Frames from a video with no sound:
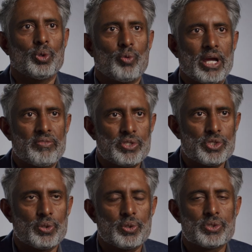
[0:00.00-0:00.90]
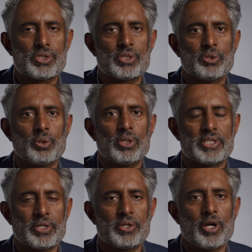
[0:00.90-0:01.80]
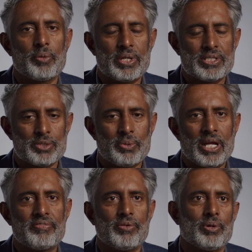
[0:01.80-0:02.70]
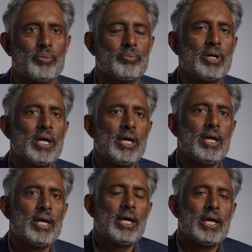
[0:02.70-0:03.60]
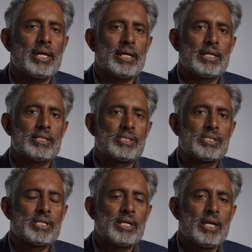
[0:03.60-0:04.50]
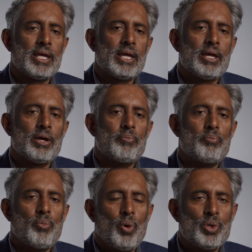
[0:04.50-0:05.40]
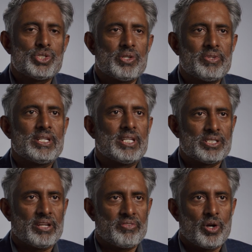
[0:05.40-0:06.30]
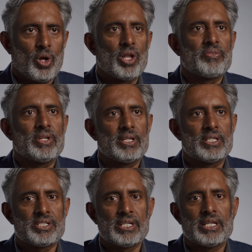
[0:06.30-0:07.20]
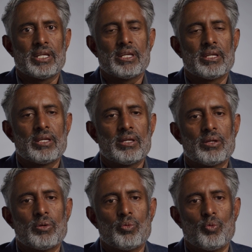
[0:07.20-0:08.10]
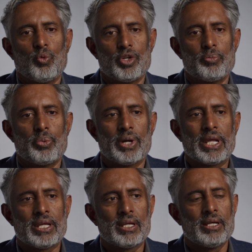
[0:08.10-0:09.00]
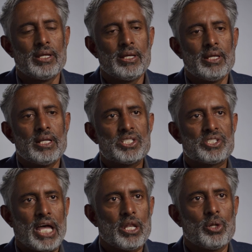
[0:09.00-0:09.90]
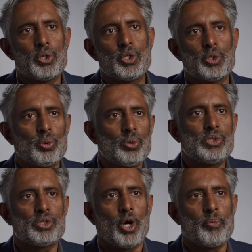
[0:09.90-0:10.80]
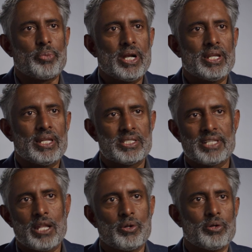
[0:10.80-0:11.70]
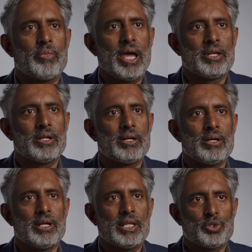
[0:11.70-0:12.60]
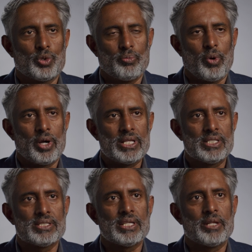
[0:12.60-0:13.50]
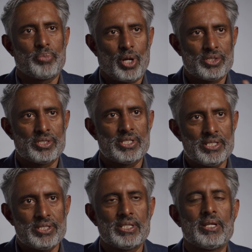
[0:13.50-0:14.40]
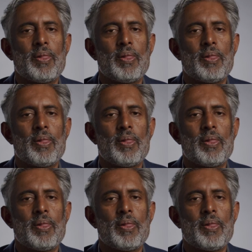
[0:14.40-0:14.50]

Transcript: Why we chose Google Security Operations Platform is most of the industry, if not all of the industry, would bring siloed tools, operate in a siloed manner, and throw bodies and processes.